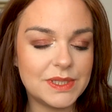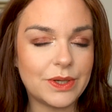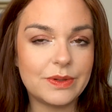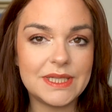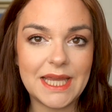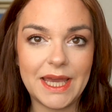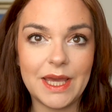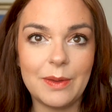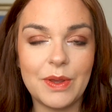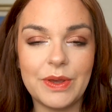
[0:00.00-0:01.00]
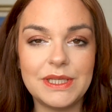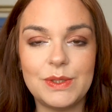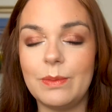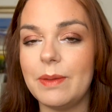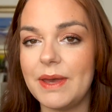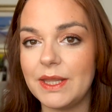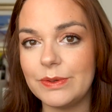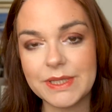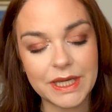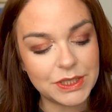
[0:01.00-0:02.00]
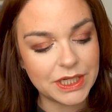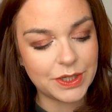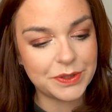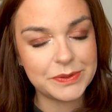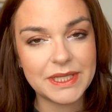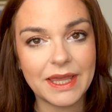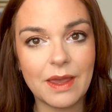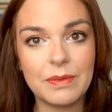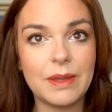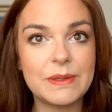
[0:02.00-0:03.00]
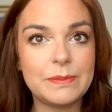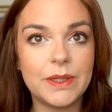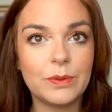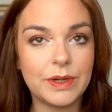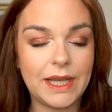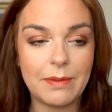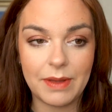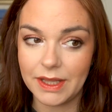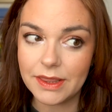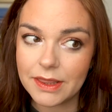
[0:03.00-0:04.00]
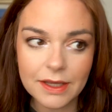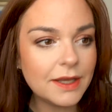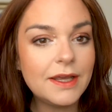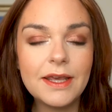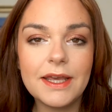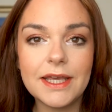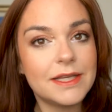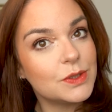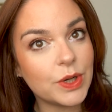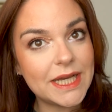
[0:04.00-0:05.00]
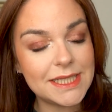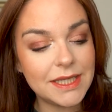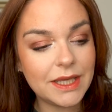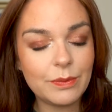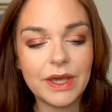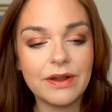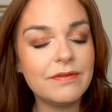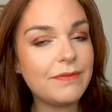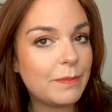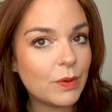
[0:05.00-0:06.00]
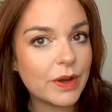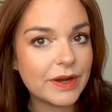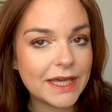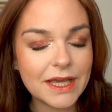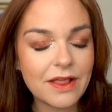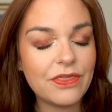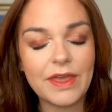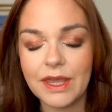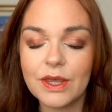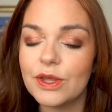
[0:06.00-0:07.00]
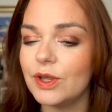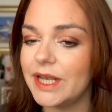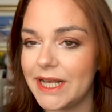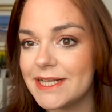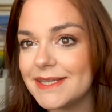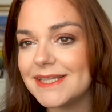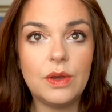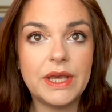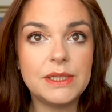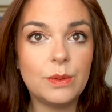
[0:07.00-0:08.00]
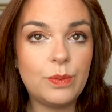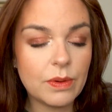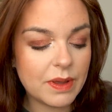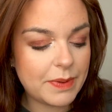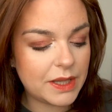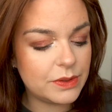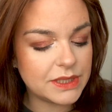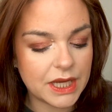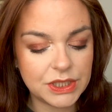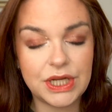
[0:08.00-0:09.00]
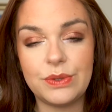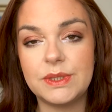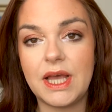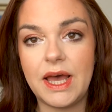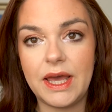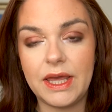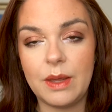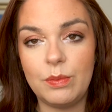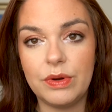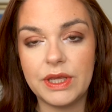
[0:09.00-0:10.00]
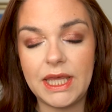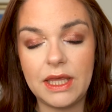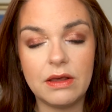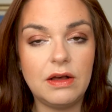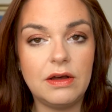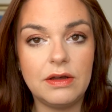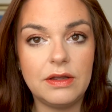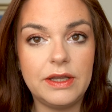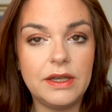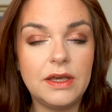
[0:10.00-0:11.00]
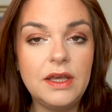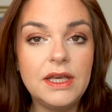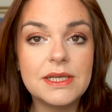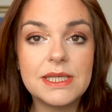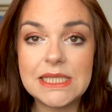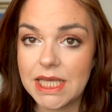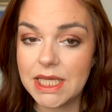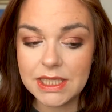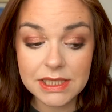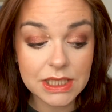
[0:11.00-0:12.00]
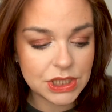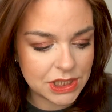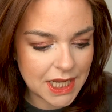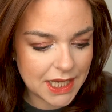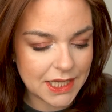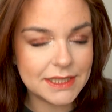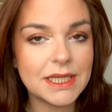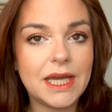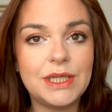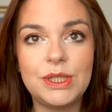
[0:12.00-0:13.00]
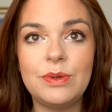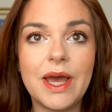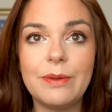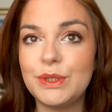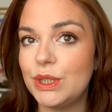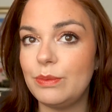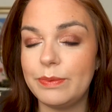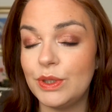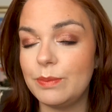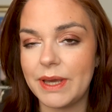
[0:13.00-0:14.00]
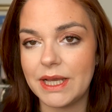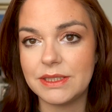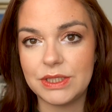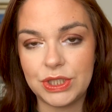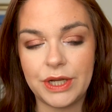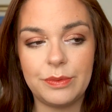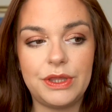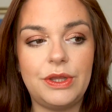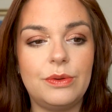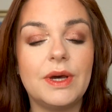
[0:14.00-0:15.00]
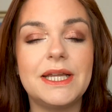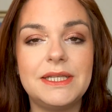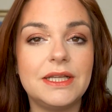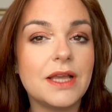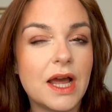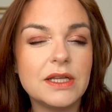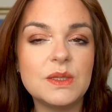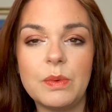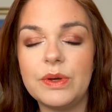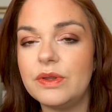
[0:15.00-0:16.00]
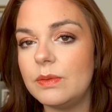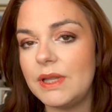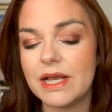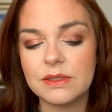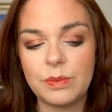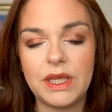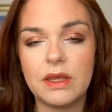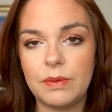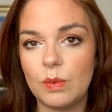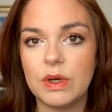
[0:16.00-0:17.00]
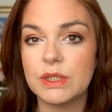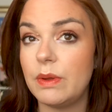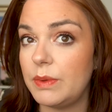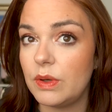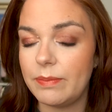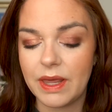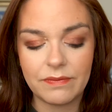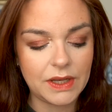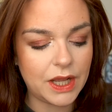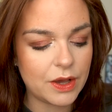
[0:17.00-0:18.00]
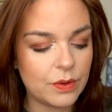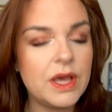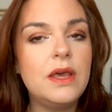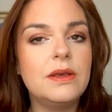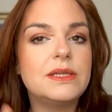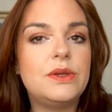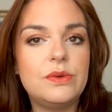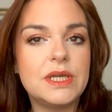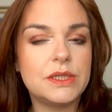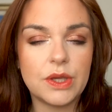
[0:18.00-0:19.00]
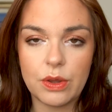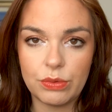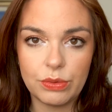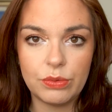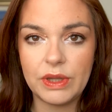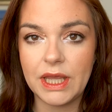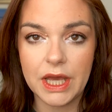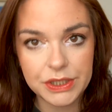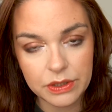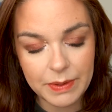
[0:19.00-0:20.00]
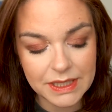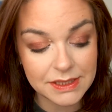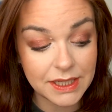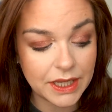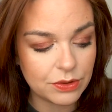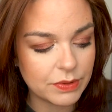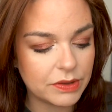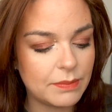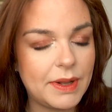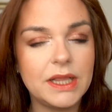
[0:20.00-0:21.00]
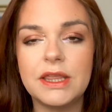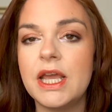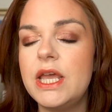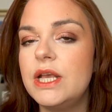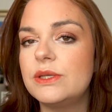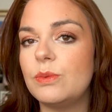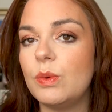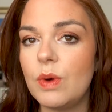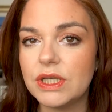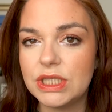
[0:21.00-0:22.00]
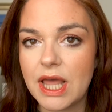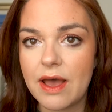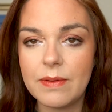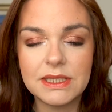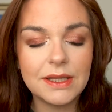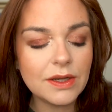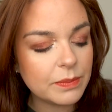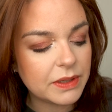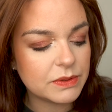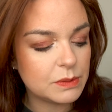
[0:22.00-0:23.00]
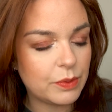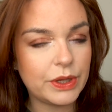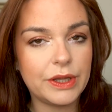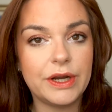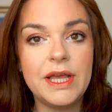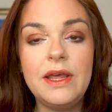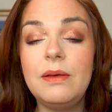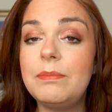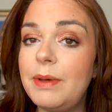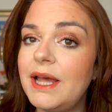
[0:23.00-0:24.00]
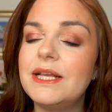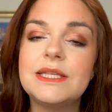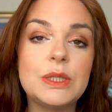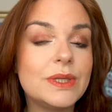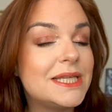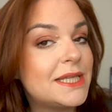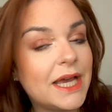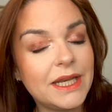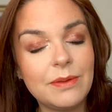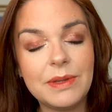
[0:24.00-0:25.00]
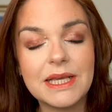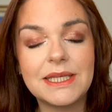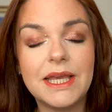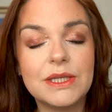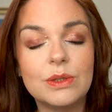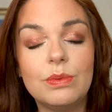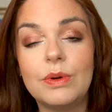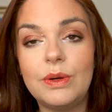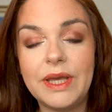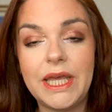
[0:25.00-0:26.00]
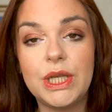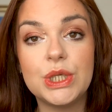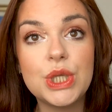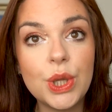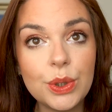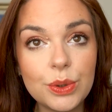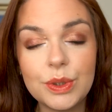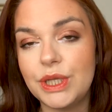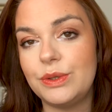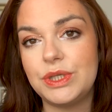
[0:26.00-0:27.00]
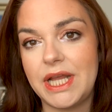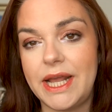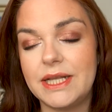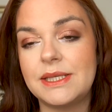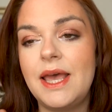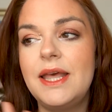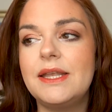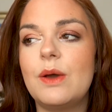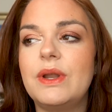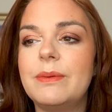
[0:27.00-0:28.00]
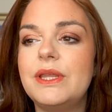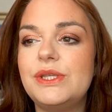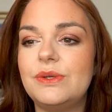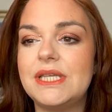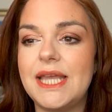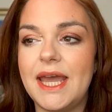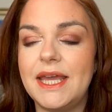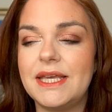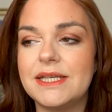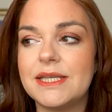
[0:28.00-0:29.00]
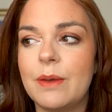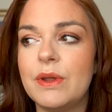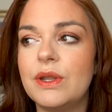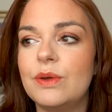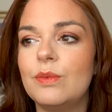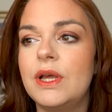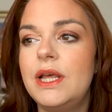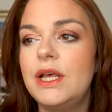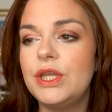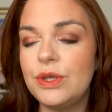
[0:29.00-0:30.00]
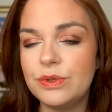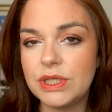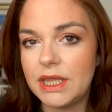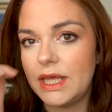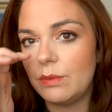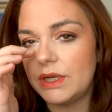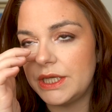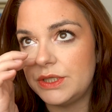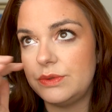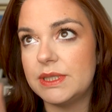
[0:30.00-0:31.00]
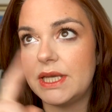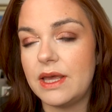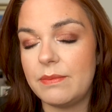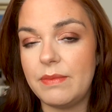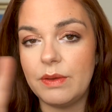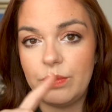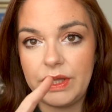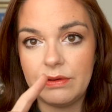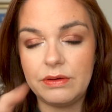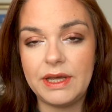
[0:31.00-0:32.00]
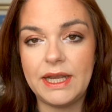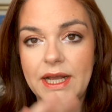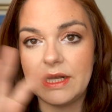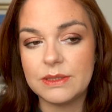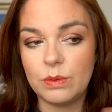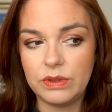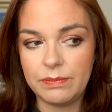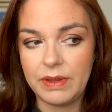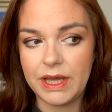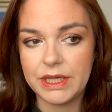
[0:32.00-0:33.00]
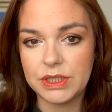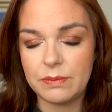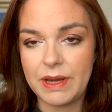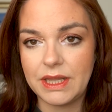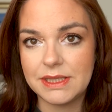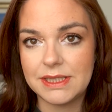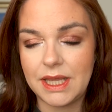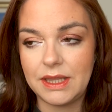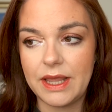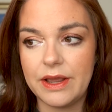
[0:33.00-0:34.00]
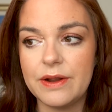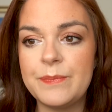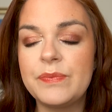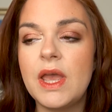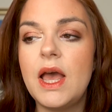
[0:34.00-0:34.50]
So today I'm going to do my Pan Those eyeshadows. I can't believe it's been already a month. It's crazy. We are in February, thank goodness. Okay, so for my Pan Those eyeshadows, I am working on 6 shades. I do have 2 new pans to share with you. I did kind of spoil them last week if you watched my beauty bank video, because I do tend to go through in the eyeshadow pans that I hit throughout the month. So if you watch that, it's a little bit of a spoiler, but it's still exciting because I get to roll in 2 new shades. Now what I'm going to do today is usually what I do is I have my wheel and it has all of my eyeshadow palettes in there.